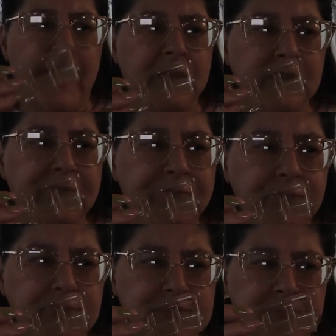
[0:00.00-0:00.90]
candy
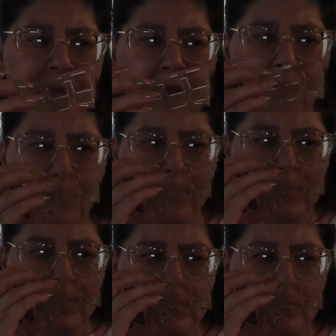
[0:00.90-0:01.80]
fruit smell.
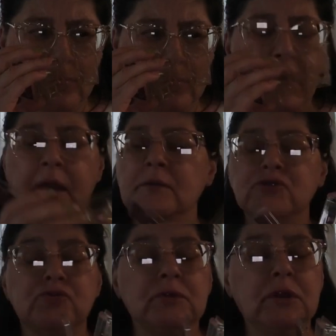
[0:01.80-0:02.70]
It
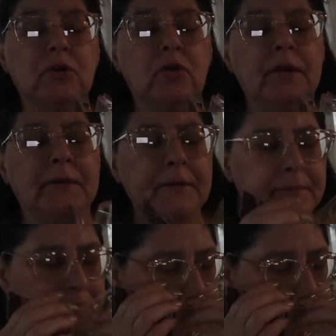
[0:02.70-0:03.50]
was really good.